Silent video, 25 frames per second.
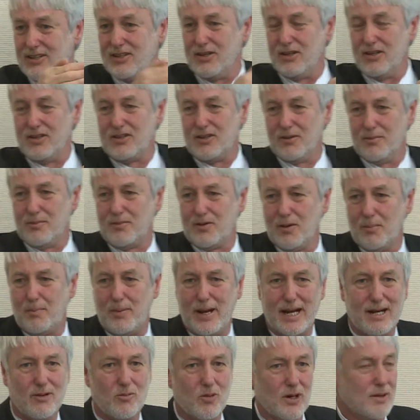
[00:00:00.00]
the
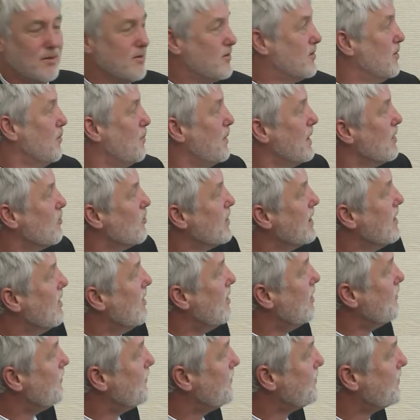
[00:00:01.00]
better we
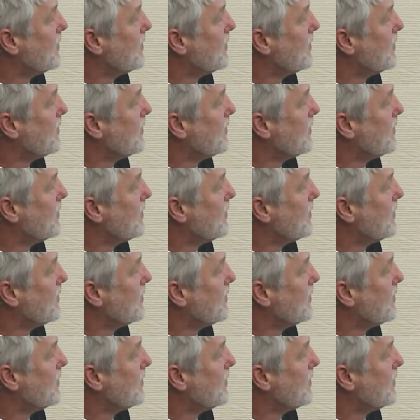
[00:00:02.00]
are.